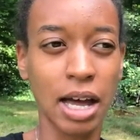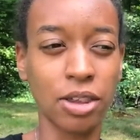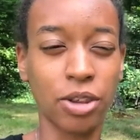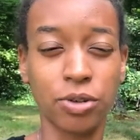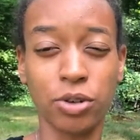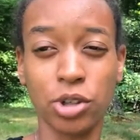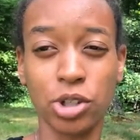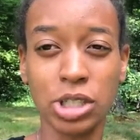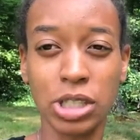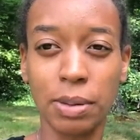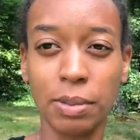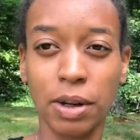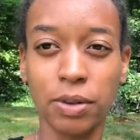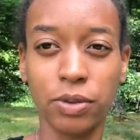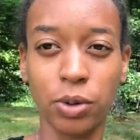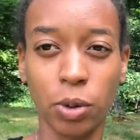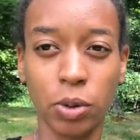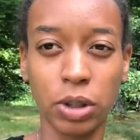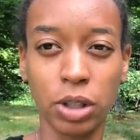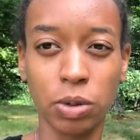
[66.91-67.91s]
The first time I
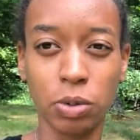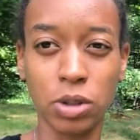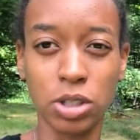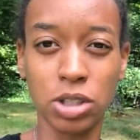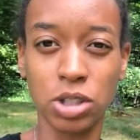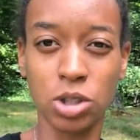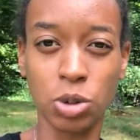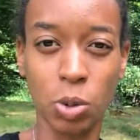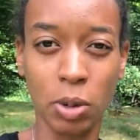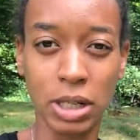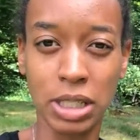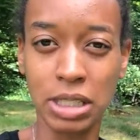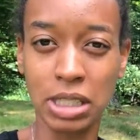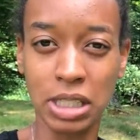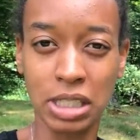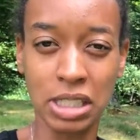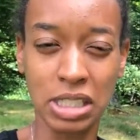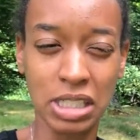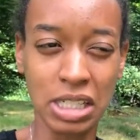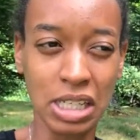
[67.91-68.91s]
voted was in
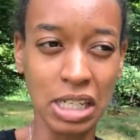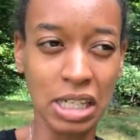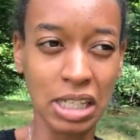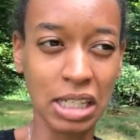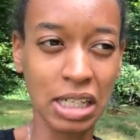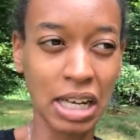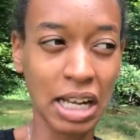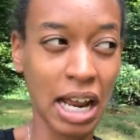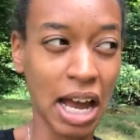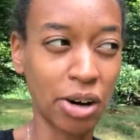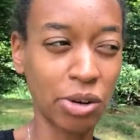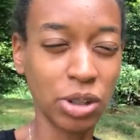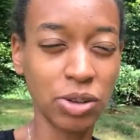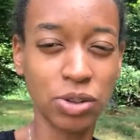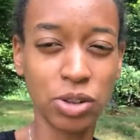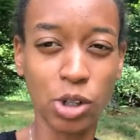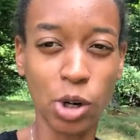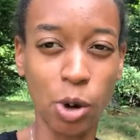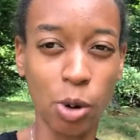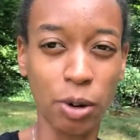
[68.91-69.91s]
2016, and I don't
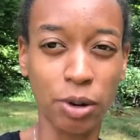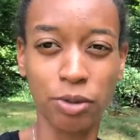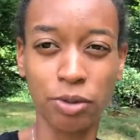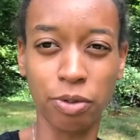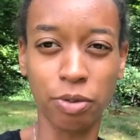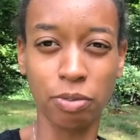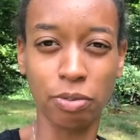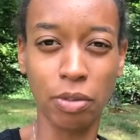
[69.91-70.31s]
even know if